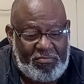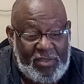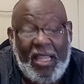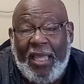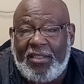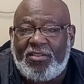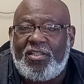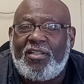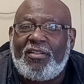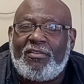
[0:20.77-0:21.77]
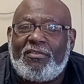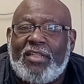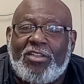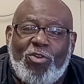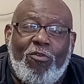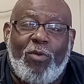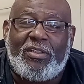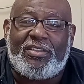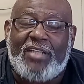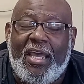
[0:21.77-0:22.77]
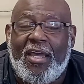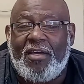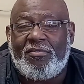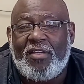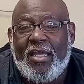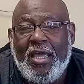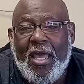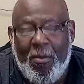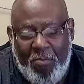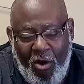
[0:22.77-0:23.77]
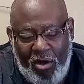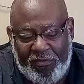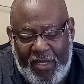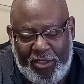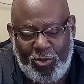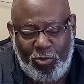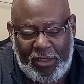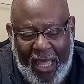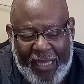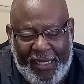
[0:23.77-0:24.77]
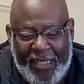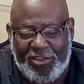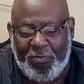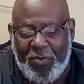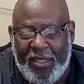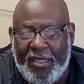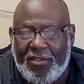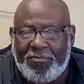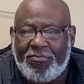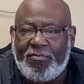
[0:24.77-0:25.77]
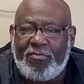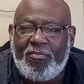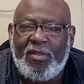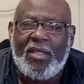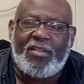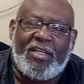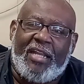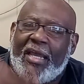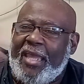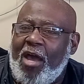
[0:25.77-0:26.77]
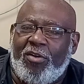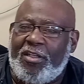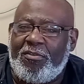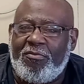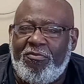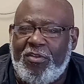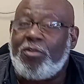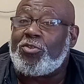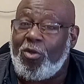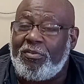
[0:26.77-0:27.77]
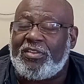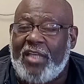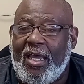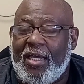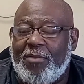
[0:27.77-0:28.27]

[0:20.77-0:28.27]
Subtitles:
light that the Jehovah's Witnesses have. And part of that new light has been they're not counting field service time.